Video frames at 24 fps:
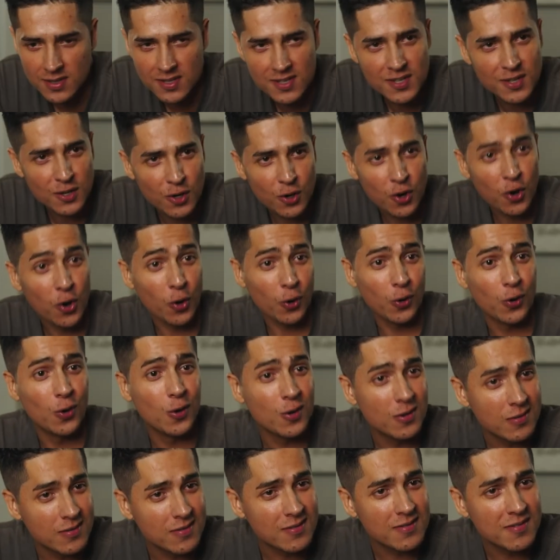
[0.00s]
this
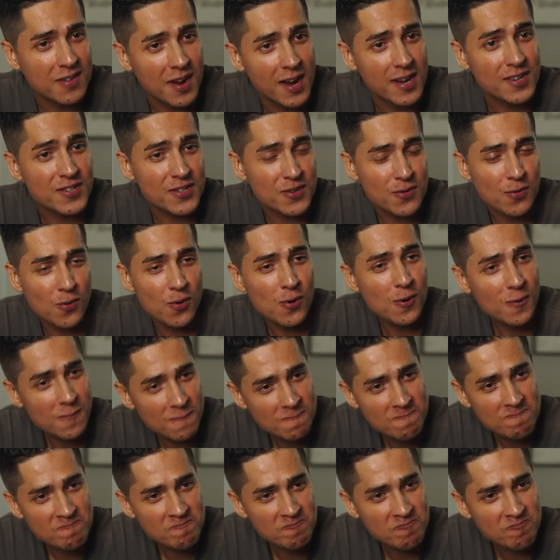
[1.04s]
girl at school.
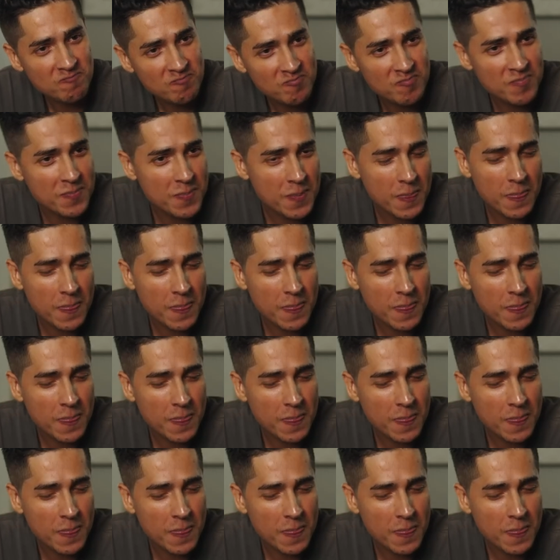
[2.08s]
Girl.